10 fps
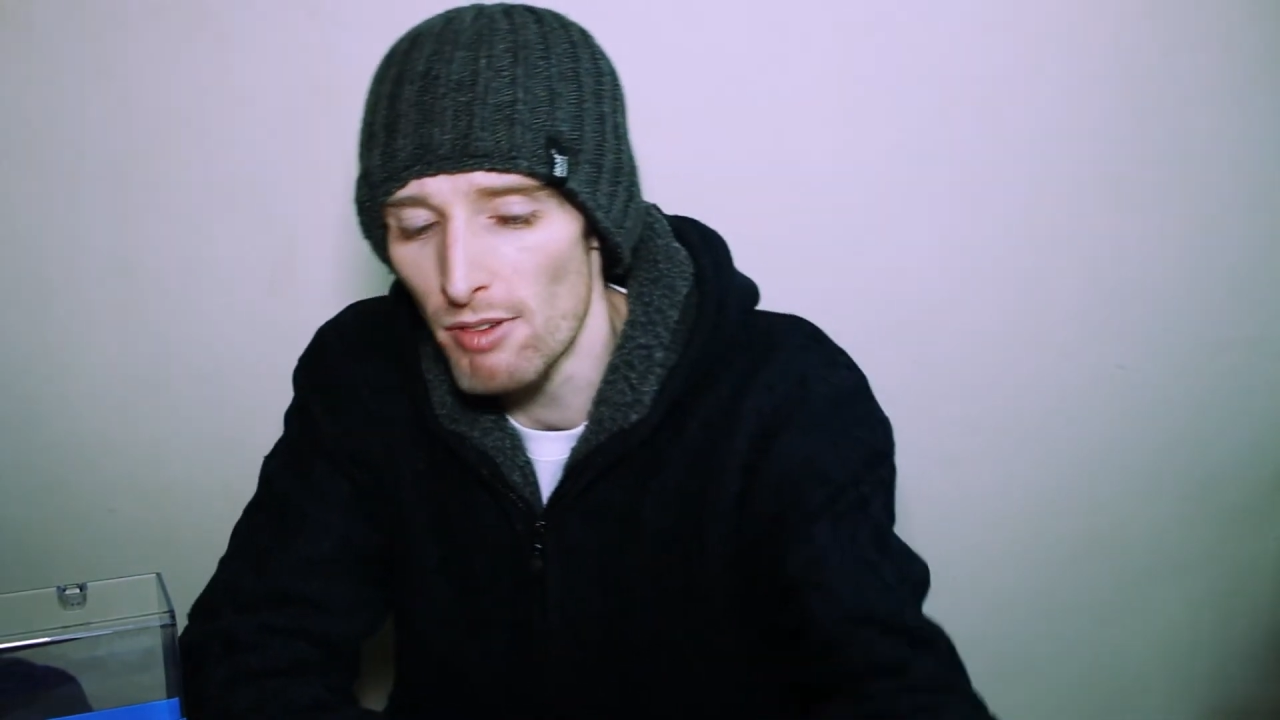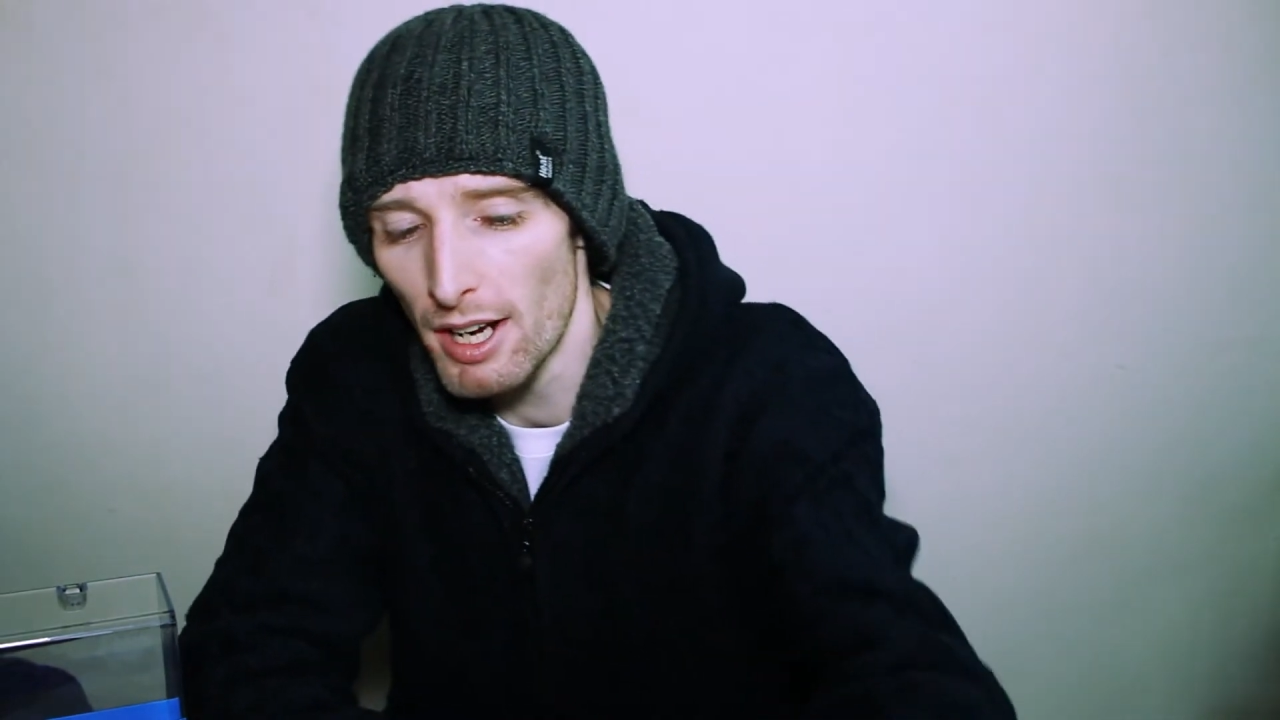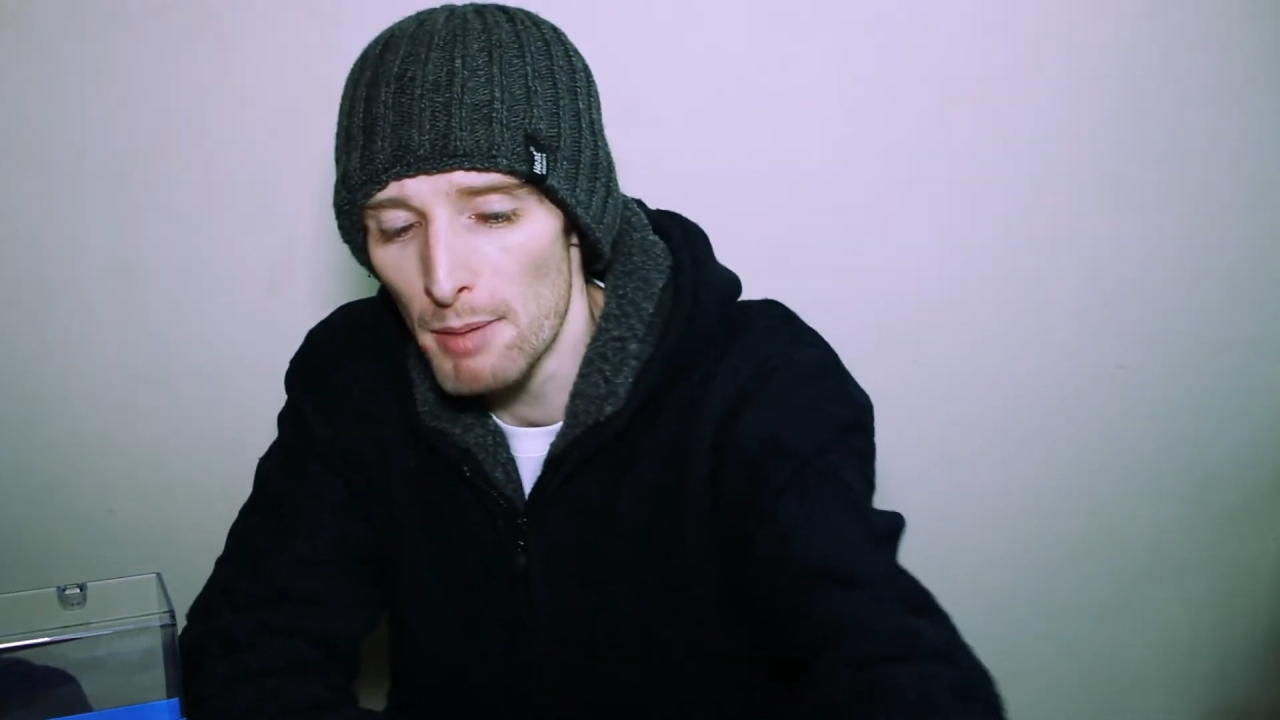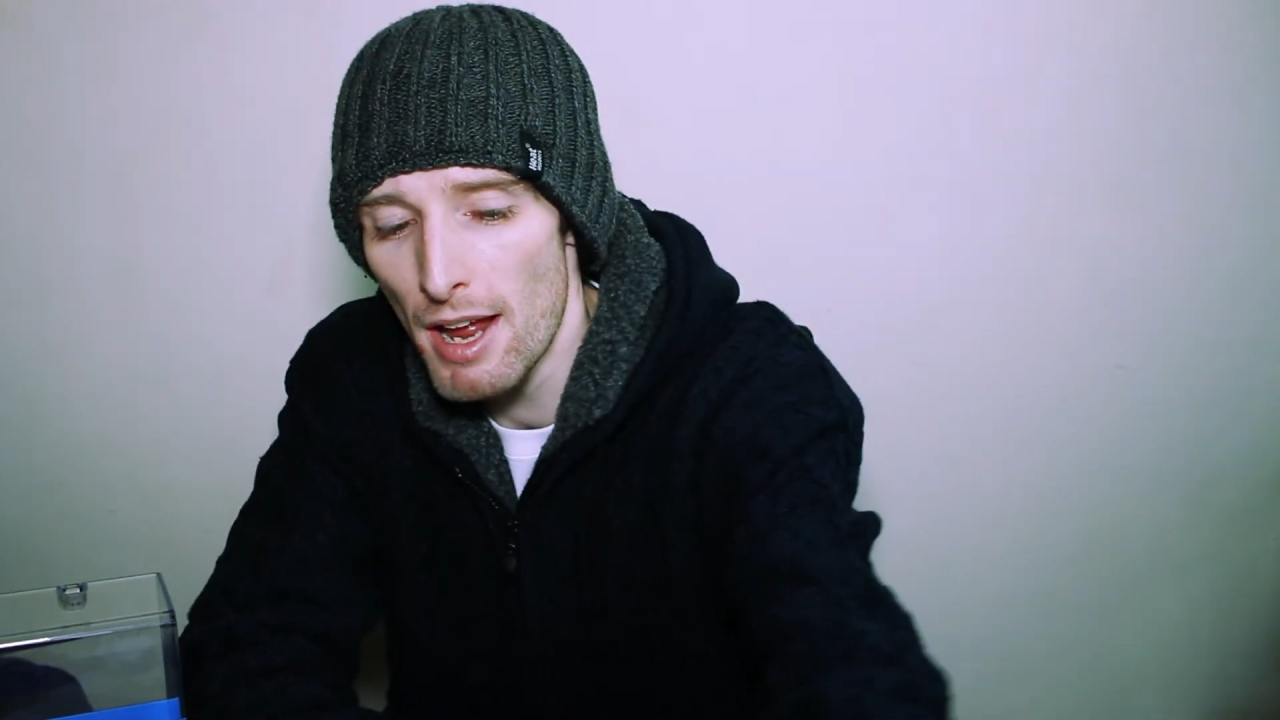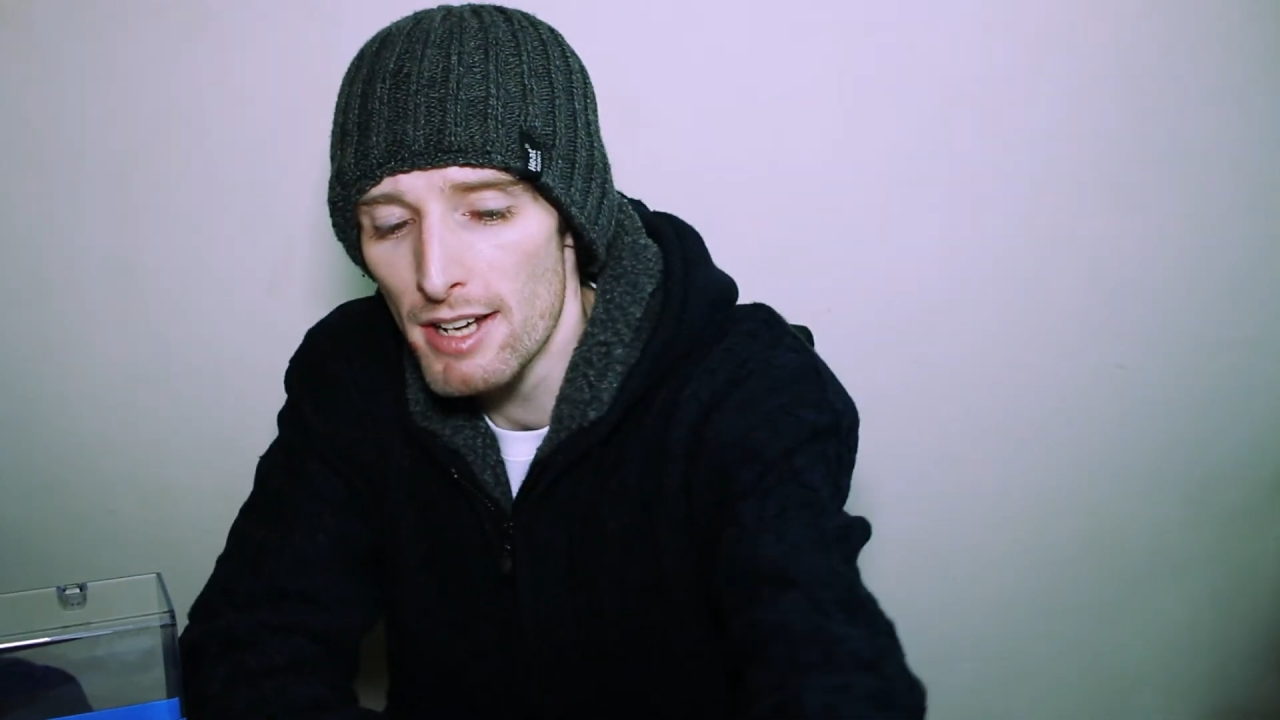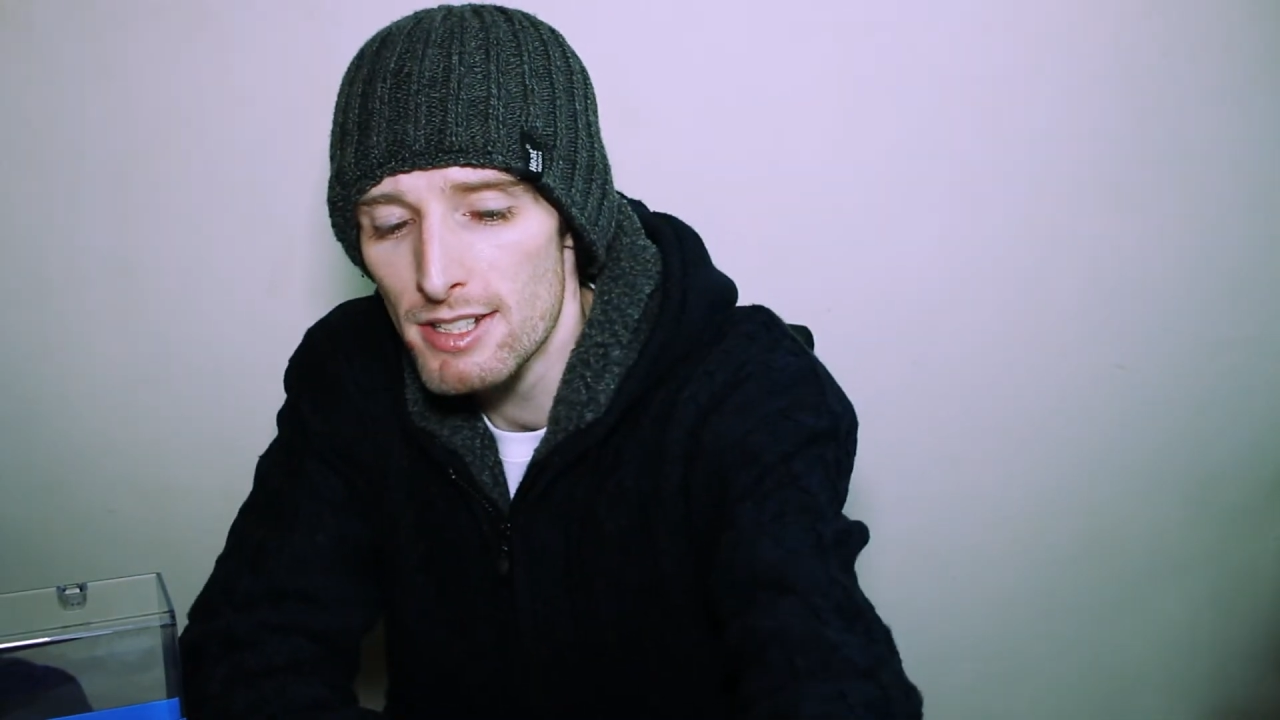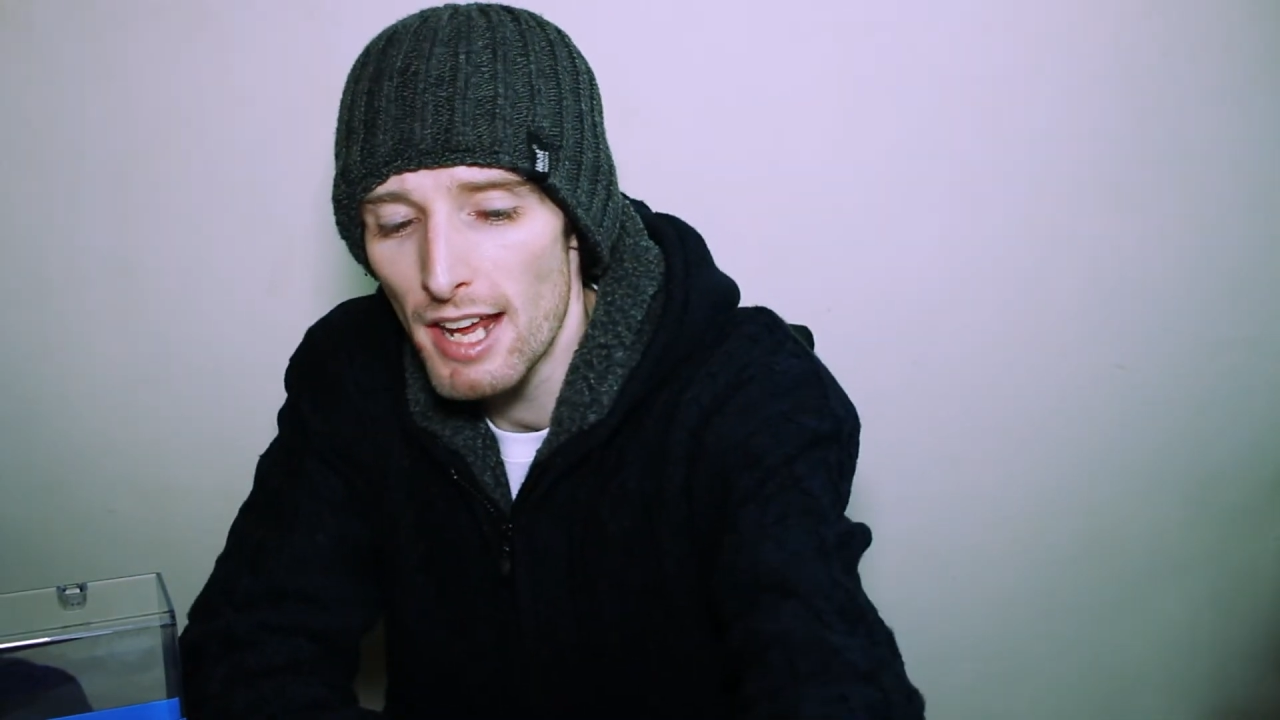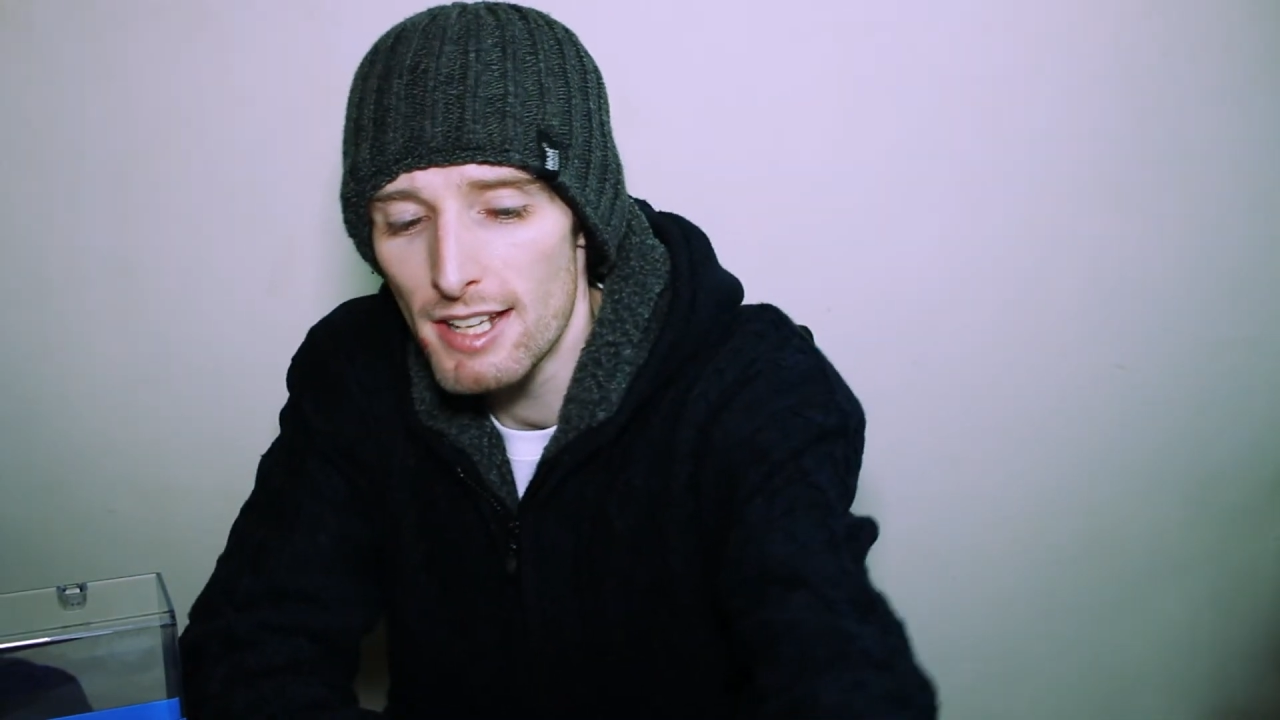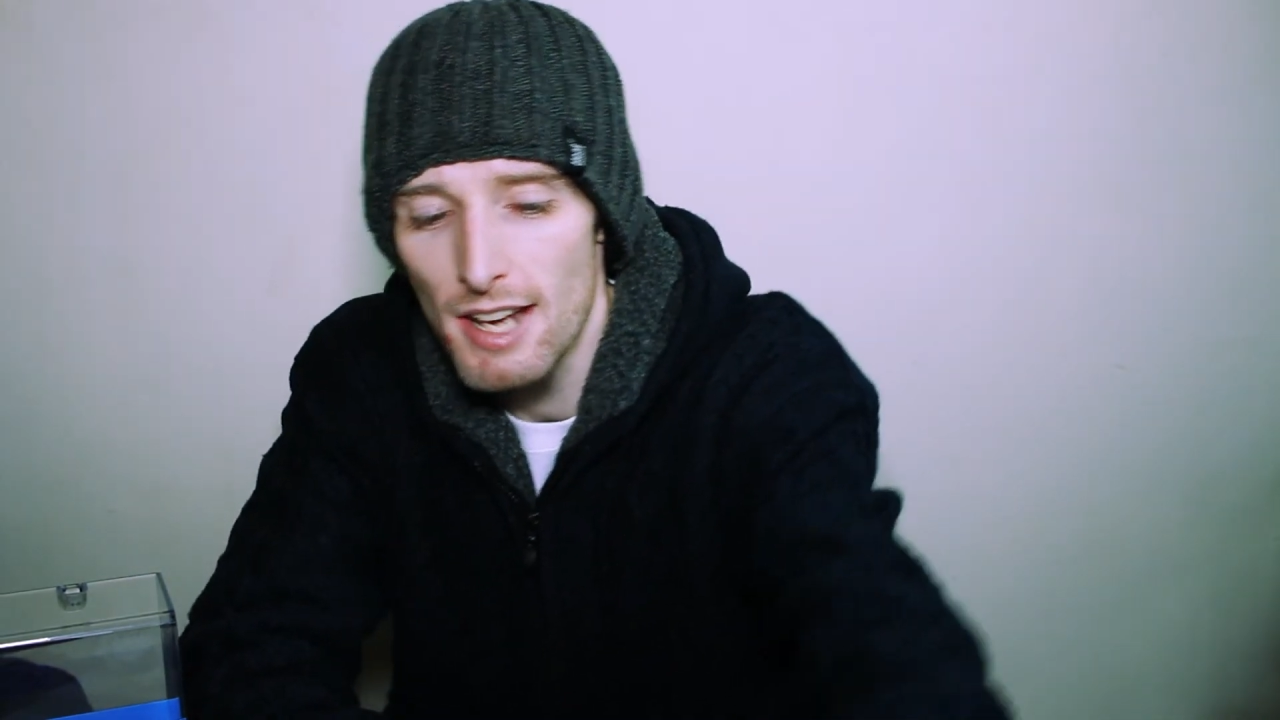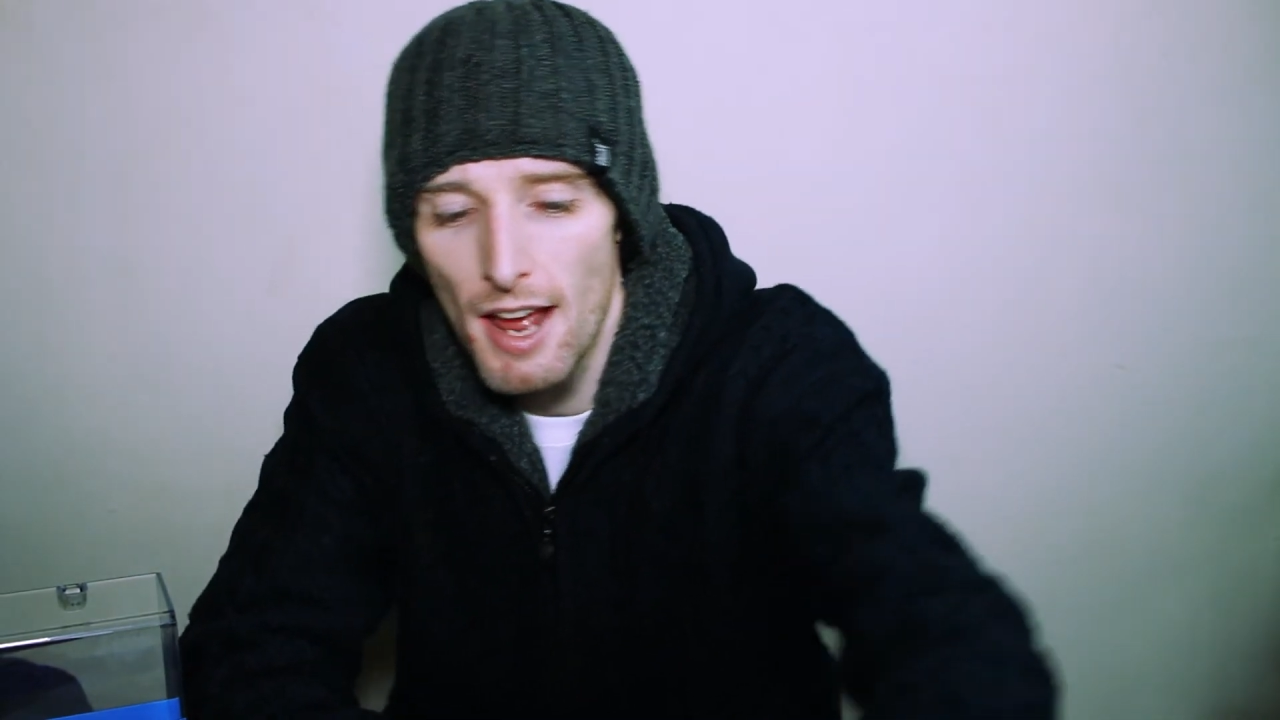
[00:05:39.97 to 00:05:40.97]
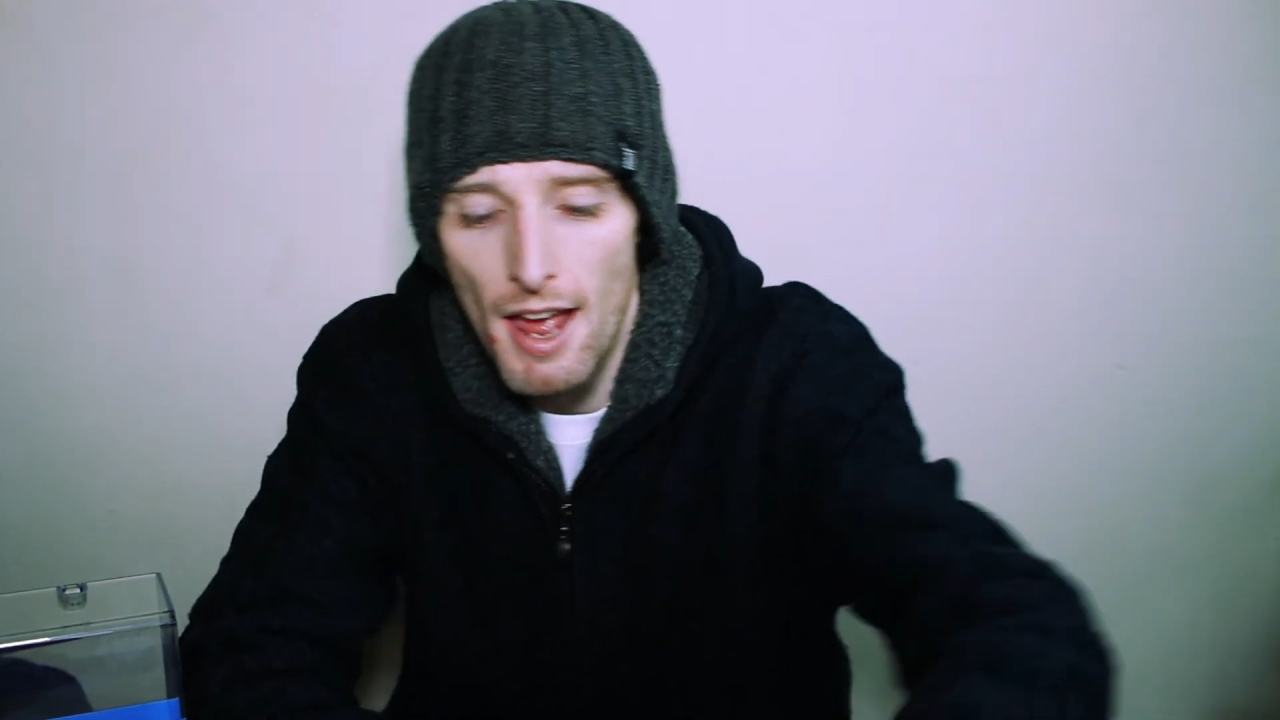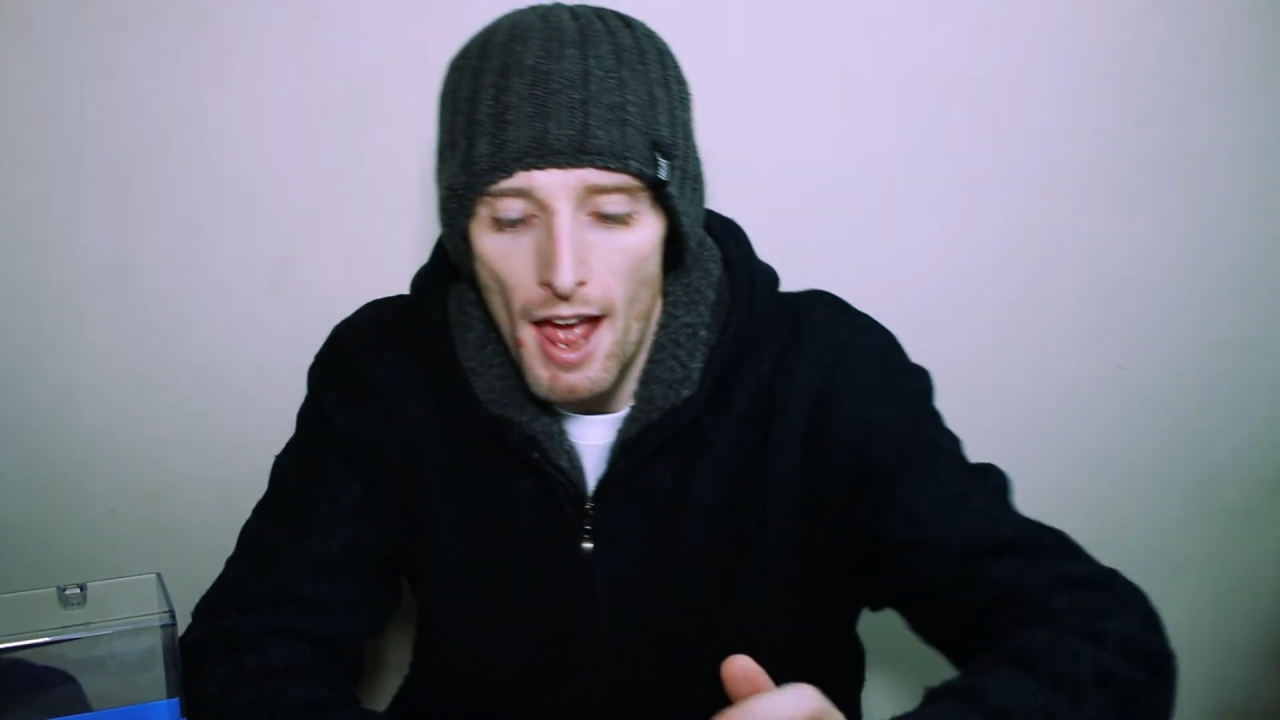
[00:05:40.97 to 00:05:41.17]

recommended,